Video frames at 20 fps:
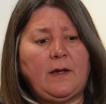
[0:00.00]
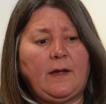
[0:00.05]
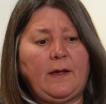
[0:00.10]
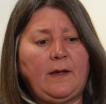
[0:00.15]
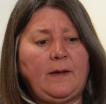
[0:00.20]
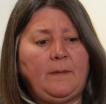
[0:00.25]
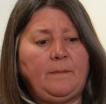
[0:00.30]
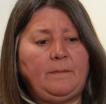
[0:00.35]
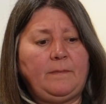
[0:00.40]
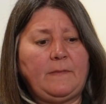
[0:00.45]

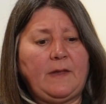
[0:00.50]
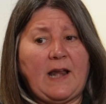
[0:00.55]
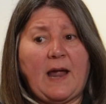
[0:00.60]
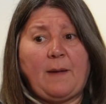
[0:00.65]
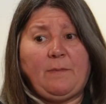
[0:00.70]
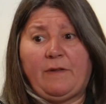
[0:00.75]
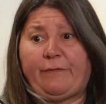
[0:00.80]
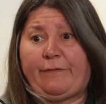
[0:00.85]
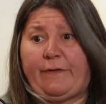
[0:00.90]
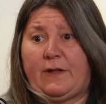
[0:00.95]
and
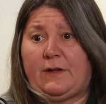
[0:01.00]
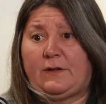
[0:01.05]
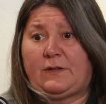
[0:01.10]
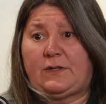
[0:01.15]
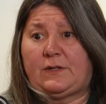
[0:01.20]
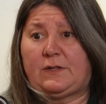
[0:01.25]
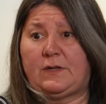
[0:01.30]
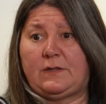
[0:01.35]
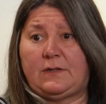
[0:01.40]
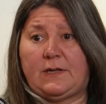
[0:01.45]
I'm the
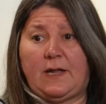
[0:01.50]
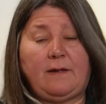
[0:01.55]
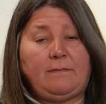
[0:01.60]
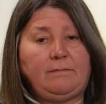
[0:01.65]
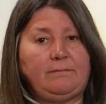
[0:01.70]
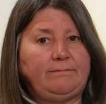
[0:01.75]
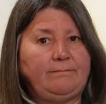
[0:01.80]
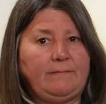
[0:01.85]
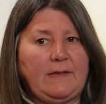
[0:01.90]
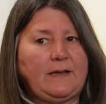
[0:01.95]
first to say
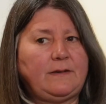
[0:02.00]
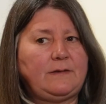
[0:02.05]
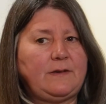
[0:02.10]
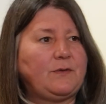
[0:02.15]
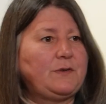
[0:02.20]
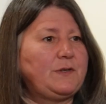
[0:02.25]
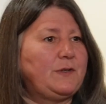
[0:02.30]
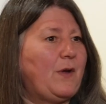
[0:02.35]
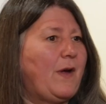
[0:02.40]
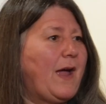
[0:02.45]
that
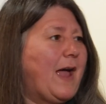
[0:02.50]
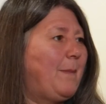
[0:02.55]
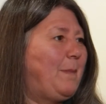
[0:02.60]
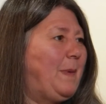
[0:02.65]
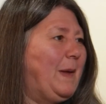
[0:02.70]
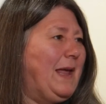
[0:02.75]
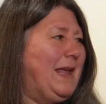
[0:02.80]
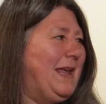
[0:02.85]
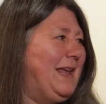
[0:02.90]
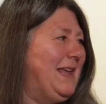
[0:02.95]
dog's not
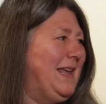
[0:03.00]
happy.